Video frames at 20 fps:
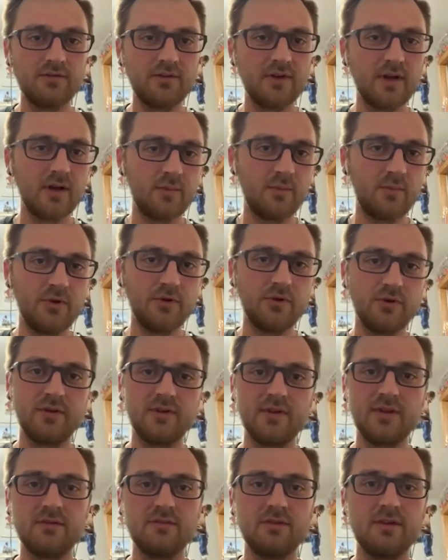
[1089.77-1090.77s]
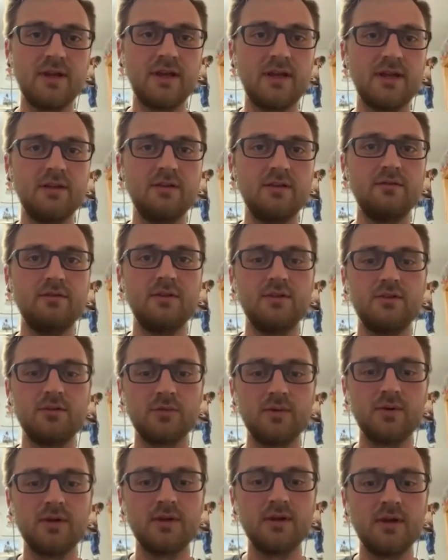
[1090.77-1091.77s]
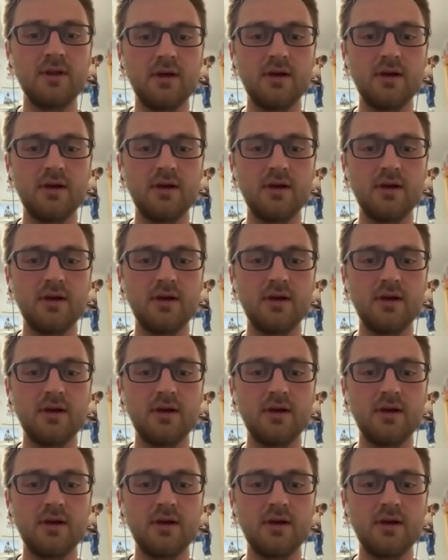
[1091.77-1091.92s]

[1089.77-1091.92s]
I've got a BL 1190 V twin,